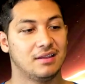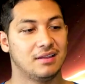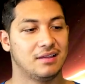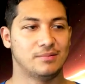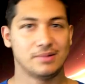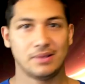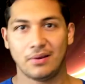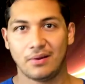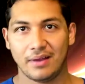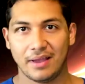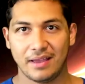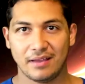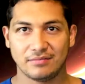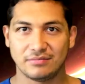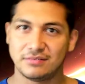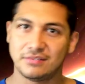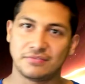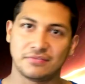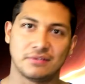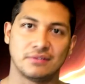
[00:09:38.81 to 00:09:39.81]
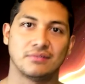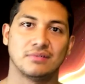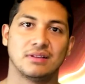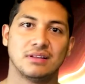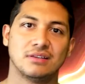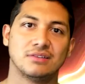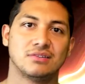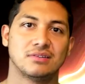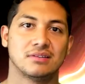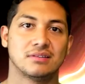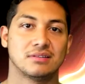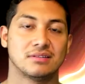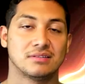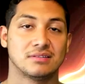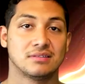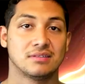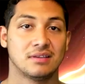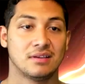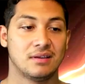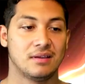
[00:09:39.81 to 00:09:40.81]
We all have different
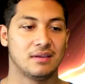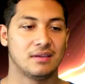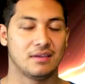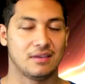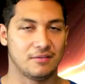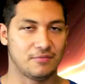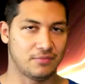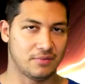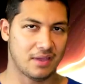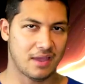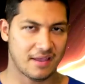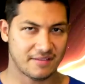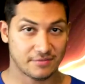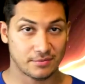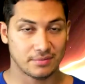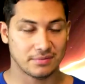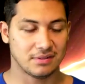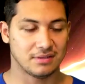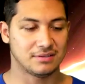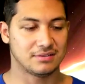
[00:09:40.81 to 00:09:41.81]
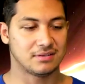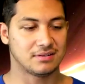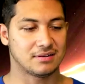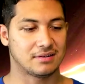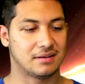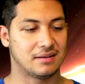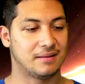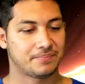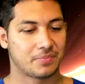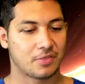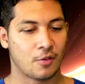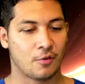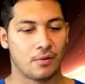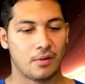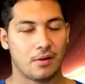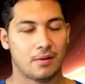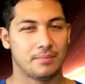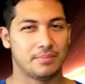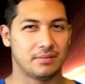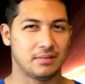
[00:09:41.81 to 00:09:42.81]
religions. If we have a religion, we
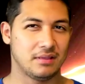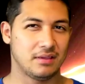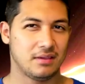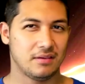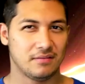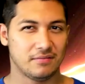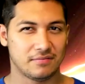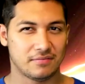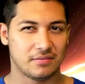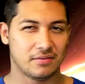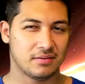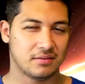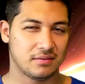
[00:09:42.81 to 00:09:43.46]
all believe